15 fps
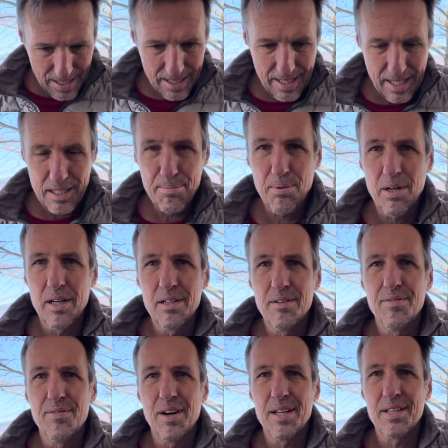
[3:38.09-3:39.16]
That's part
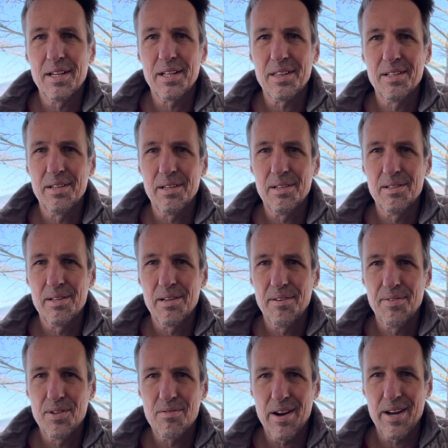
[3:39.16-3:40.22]
of, I think, the allure of
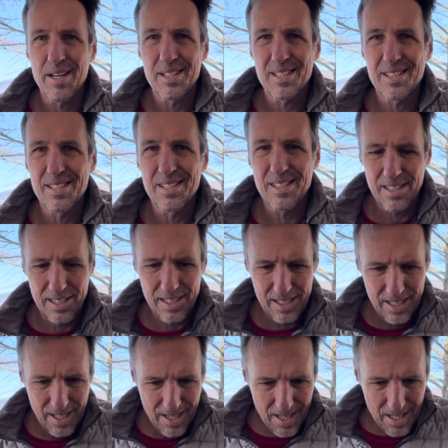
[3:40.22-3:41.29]
the race, is it's
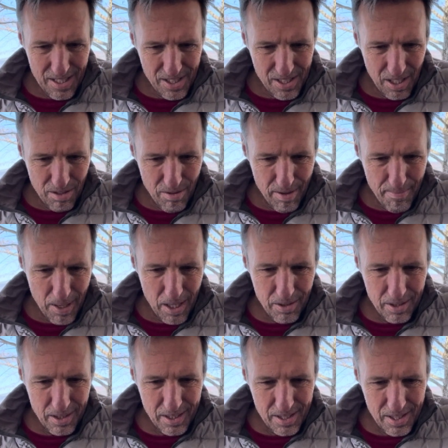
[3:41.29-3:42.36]
so
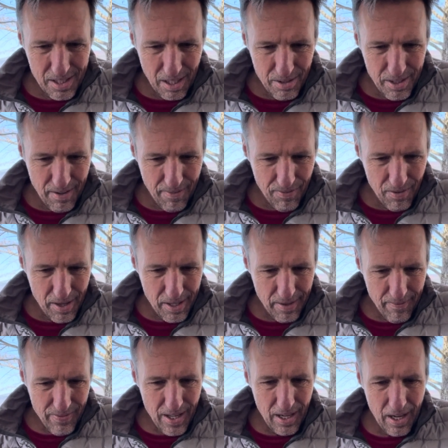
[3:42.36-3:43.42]
remote, it's so different,
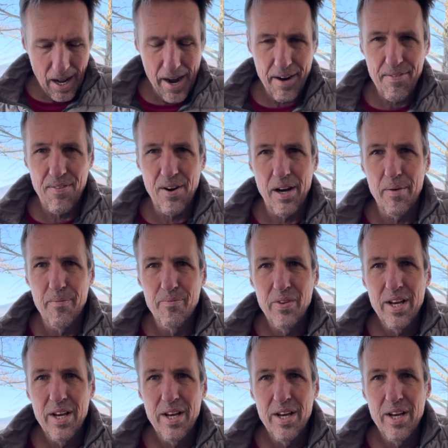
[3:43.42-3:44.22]
a lot of fun.